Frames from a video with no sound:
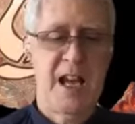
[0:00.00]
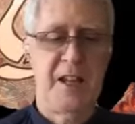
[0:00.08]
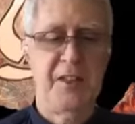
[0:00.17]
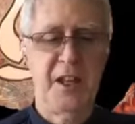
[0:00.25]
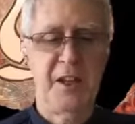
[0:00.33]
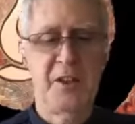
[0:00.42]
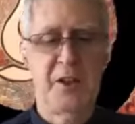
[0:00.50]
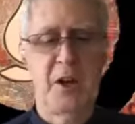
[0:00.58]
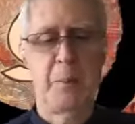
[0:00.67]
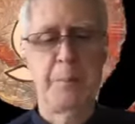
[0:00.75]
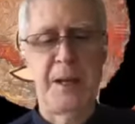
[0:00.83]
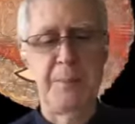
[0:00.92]
And then
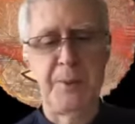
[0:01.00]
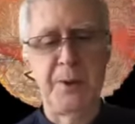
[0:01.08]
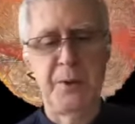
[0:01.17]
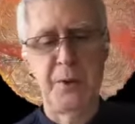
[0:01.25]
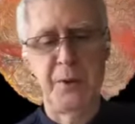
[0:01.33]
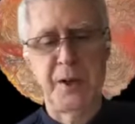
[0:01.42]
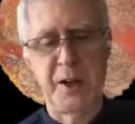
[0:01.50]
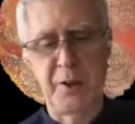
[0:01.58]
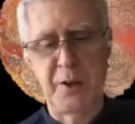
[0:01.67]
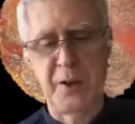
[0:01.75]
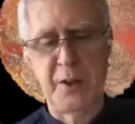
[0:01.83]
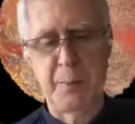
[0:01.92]
there are people who
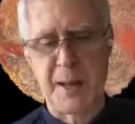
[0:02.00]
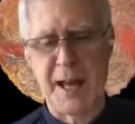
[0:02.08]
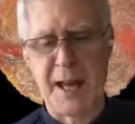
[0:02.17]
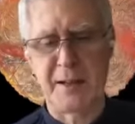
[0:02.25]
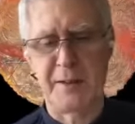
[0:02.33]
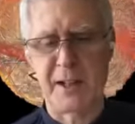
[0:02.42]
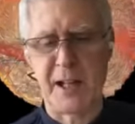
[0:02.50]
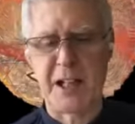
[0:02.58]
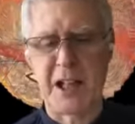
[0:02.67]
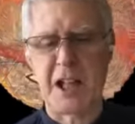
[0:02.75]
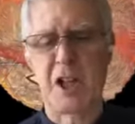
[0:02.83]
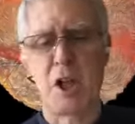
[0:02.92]
carry their bags like
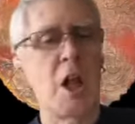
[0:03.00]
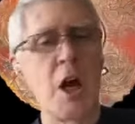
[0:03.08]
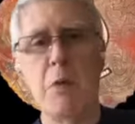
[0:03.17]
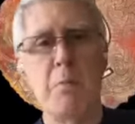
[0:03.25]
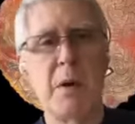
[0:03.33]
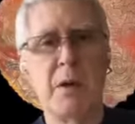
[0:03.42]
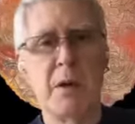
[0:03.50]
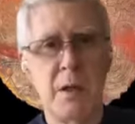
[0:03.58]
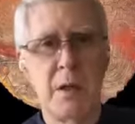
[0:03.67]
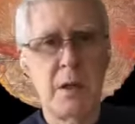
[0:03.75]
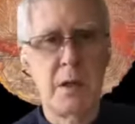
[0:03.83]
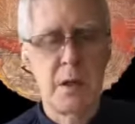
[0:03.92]
a club.
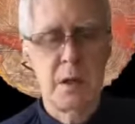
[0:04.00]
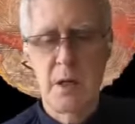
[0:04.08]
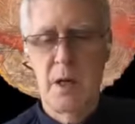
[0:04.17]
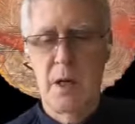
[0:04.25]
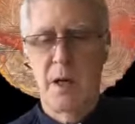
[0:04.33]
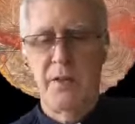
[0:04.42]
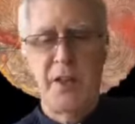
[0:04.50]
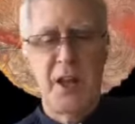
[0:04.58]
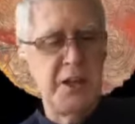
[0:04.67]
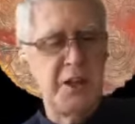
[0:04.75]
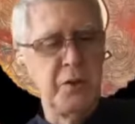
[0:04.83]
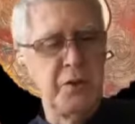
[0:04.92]

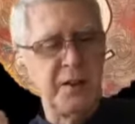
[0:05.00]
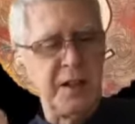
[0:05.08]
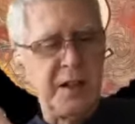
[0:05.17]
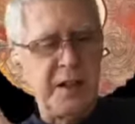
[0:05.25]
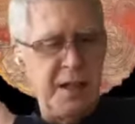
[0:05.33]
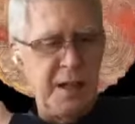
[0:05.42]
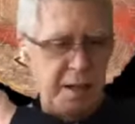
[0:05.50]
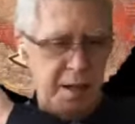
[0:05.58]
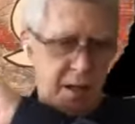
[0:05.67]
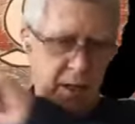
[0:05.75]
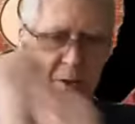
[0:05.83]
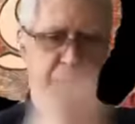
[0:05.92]
They use it to hit
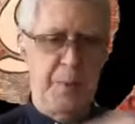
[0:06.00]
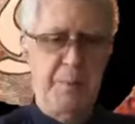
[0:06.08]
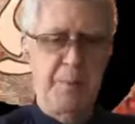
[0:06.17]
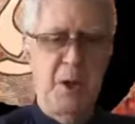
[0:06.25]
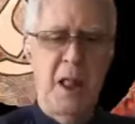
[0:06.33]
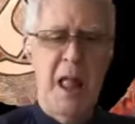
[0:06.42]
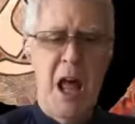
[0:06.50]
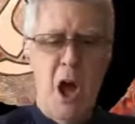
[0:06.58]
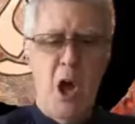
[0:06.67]
other people.